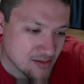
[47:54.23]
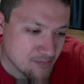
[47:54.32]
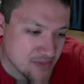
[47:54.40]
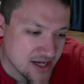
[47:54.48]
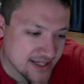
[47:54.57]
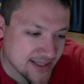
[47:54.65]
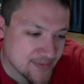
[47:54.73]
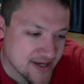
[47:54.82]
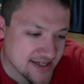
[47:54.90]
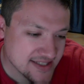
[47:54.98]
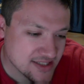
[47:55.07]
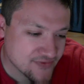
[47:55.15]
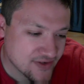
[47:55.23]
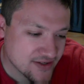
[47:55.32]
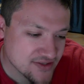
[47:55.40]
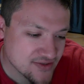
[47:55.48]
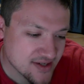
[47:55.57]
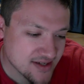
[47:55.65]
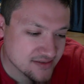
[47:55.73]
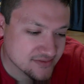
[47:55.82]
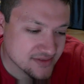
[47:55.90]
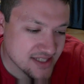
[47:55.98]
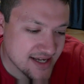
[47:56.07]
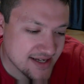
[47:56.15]
make it past the first round?
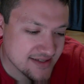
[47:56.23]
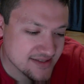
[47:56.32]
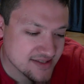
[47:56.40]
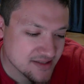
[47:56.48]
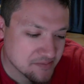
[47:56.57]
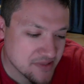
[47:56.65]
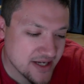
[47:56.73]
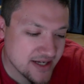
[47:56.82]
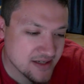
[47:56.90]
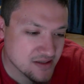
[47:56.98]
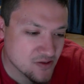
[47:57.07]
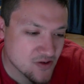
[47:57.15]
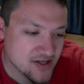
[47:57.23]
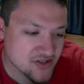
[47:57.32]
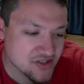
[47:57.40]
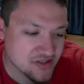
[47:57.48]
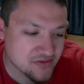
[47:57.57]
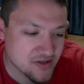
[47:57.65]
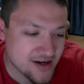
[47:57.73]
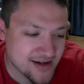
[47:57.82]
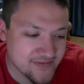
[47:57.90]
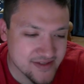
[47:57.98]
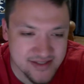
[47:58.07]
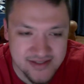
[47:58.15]
That is a big question,
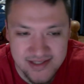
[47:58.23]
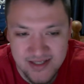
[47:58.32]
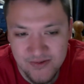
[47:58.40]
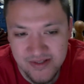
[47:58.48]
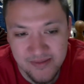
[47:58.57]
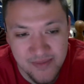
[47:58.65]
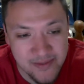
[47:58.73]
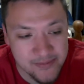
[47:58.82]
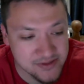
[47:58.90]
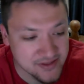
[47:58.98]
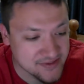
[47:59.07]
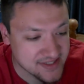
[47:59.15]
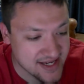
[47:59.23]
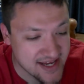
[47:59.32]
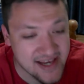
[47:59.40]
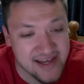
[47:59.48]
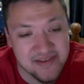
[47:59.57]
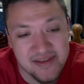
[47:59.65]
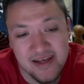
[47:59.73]
obviously, with the Maple Leafs. Can